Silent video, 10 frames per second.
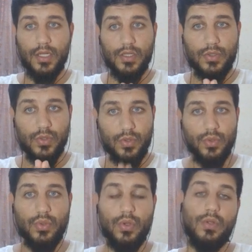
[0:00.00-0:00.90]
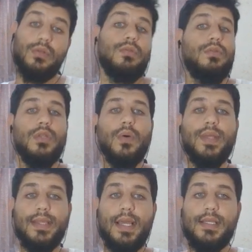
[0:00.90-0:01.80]
to Google to no
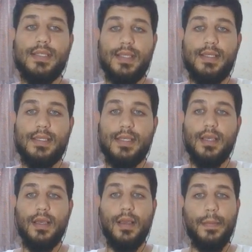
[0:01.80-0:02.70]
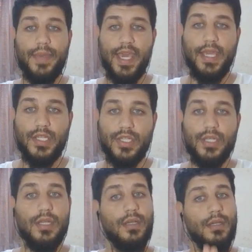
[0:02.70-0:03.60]
index this page,
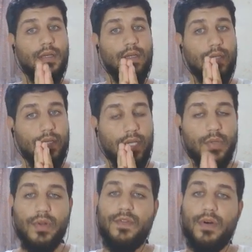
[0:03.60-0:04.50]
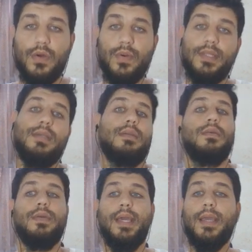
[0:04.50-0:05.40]
it will follow it.
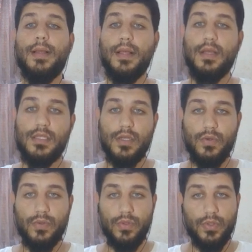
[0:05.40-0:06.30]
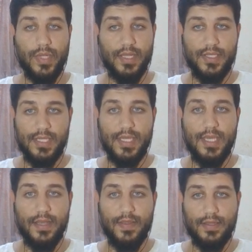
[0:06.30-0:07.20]
Okay, so you can see
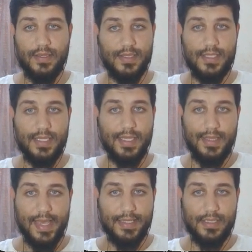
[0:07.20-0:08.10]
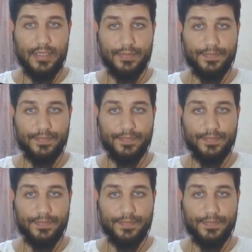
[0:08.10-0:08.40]
here that is indexed.